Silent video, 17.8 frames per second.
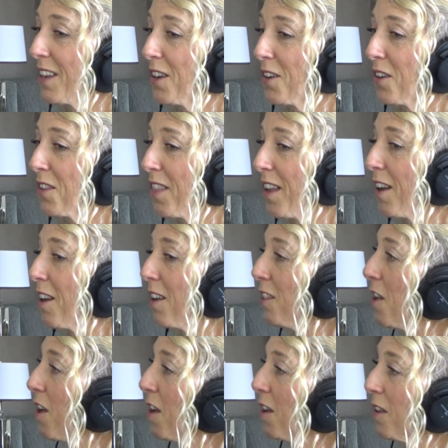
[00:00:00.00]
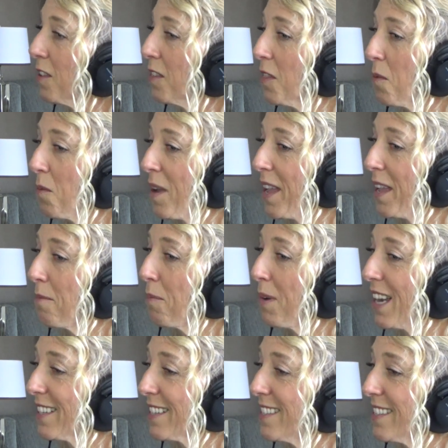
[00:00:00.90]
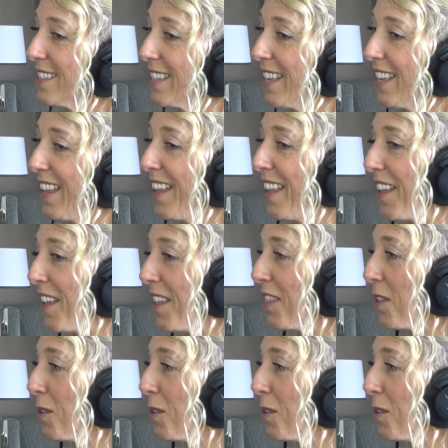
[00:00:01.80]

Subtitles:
or there along the way in pregnancy, those